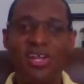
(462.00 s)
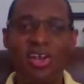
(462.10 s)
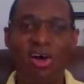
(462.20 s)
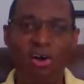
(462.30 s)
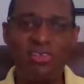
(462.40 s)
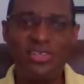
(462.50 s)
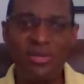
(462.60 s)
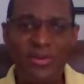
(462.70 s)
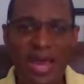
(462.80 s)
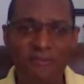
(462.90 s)
the laws
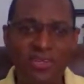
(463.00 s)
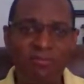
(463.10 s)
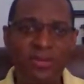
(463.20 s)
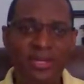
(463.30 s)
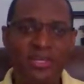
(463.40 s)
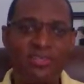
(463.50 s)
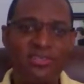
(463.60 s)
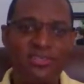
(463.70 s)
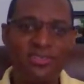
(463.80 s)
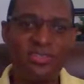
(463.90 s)
that we have in
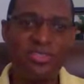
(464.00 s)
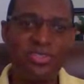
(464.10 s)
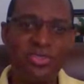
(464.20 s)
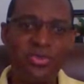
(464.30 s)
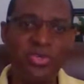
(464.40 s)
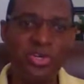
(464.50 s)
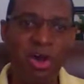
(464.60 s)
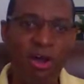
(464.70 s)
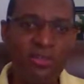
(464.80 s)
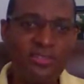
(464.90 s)
place do
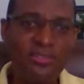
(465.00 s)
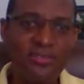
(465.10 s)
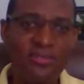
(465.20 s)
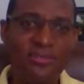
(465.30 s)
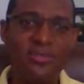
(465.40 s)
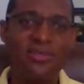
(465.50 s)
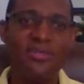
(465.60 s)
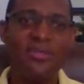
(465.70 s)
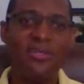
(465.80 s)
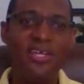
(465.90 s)
not
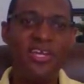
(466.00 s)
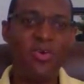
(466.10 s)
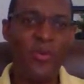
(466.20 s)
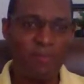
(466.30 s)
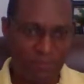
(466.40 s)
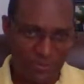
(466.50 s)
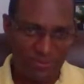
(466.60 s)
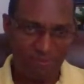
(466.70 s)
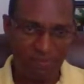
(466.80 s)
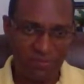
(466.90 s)
equip
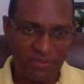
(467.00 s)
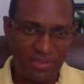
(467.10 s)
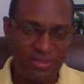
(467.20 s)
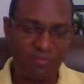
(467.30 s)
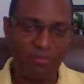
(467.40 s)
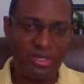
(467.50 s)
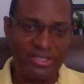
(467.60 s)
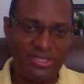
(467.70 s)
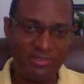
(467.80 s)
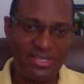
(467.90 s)
the
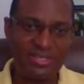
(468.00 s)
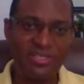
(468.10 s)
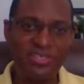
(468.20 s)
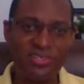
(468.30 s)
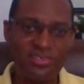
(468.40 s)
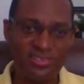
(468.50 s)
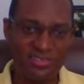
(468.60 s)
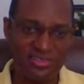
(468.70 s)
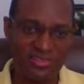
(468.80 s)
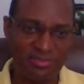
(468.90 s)
police and the
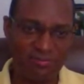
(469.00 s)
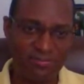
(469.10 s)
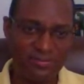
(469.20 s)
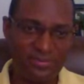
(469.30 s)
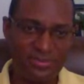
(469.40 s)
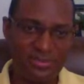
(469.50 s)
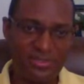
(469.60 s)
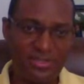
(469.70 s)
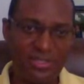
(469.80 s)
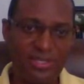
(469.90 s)
justice system
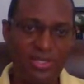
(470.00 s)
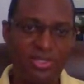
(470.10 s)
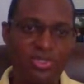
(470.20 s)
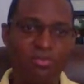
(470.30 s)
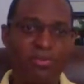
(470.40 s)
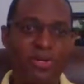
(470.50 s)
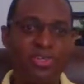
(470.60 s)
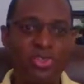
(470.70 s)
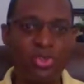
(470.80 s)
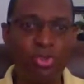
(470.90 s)
to
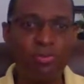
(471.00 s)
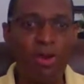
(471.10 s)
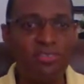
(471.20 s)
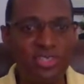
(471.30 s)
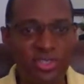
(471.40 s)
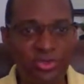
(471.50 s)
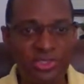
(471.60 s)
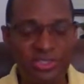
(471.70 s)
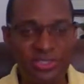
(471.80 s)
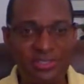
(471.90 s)
pursue
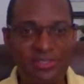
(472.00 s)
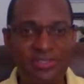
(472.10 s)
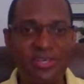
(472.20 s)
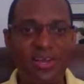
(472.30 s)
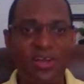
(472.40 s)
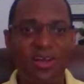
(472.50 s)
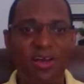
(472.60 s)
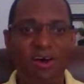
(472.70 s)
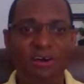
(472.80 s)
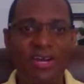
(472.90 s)
prosecution
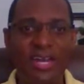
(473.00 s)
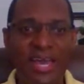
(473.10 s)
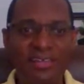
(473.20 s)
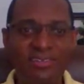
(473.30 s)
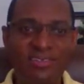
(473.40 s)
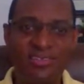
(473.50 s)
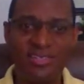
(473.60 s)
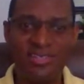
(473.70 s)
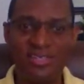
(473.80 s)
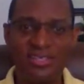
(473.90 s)

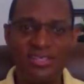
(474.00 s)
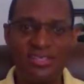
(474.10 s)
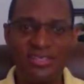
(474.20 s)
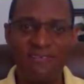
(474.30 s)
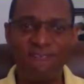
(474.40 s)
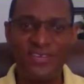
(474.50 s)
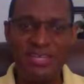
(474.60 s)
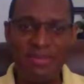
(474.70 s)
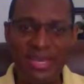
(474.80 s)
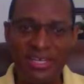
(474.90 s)
unless the
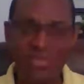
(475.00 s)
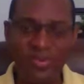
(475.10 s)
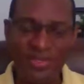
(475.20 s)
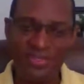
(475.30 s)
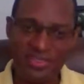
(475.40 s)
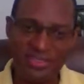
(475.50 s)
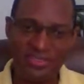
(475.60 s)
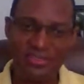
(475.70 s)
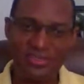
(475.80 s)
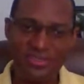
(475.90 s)
female in
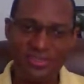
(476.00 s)
question